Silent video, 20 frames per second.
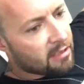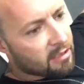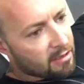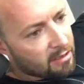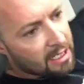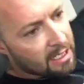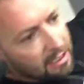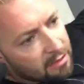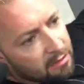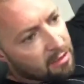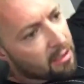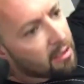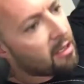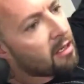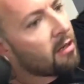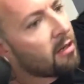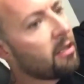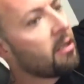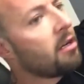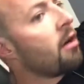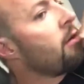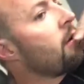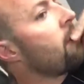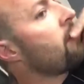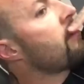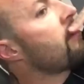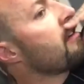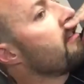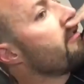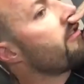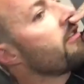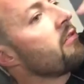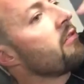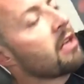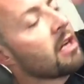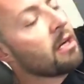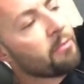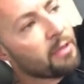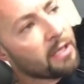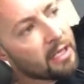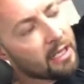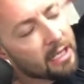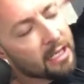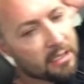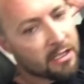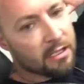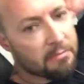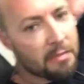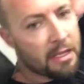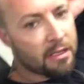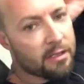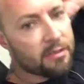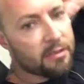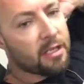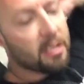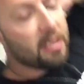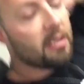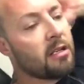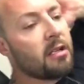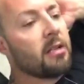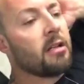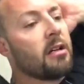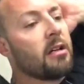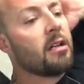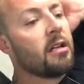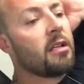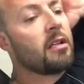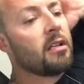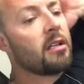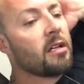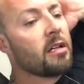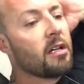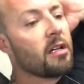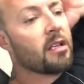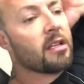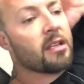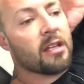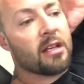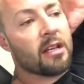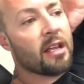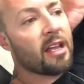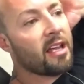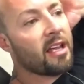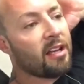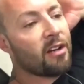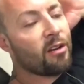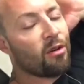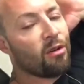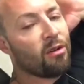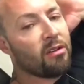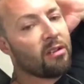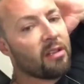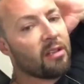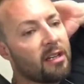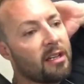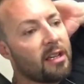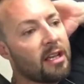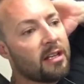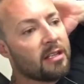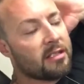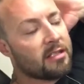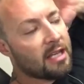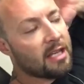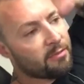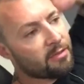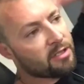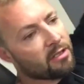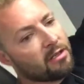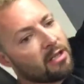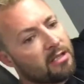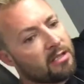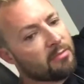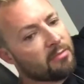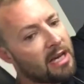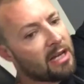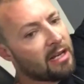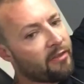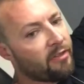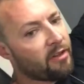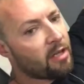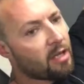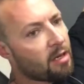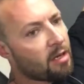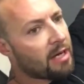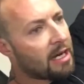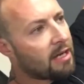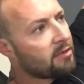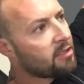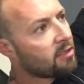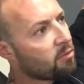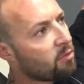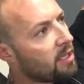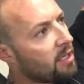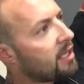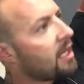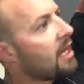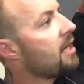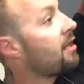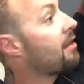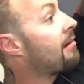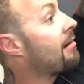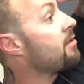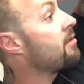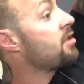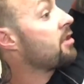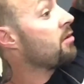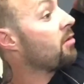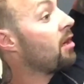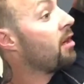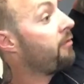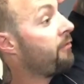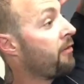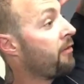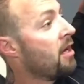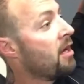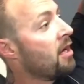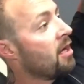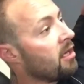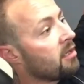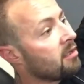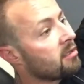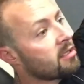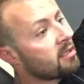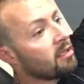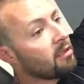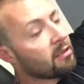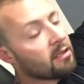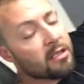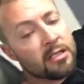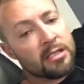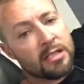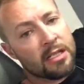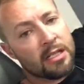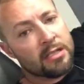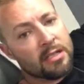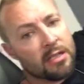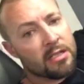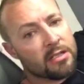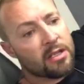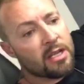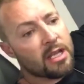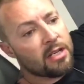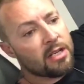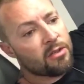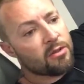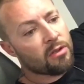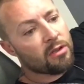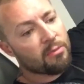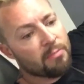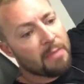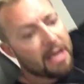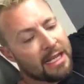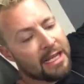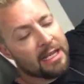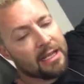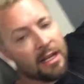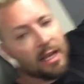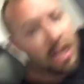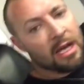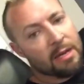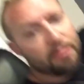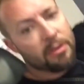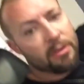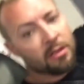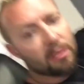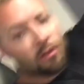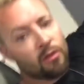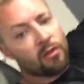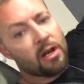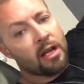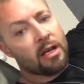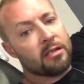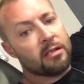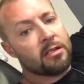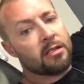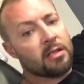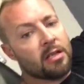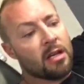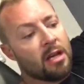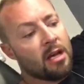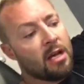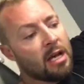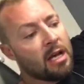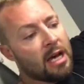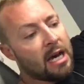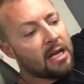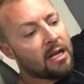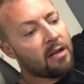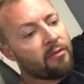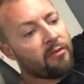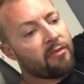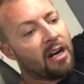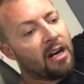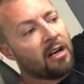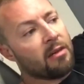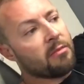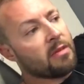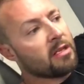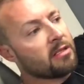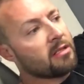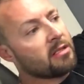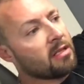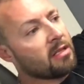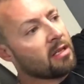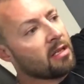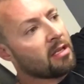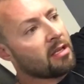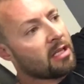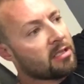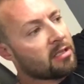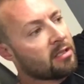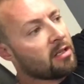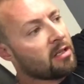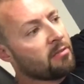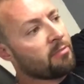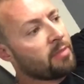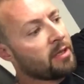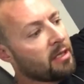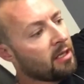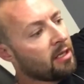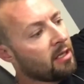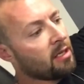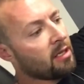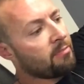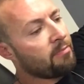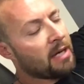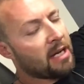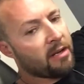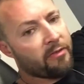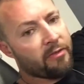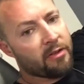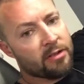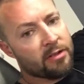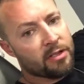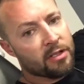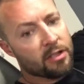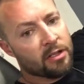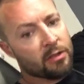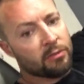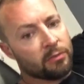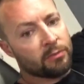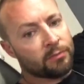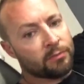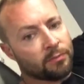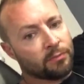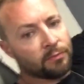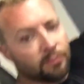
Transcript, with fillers: So now going to go to YOLO Food Company, get some meals in, and then hit it all again the same. So it doesn't matter if you go out, your weekend throws you off. You still got to stick to the schedule, make it happen, create an environment that's going to be benefit to you.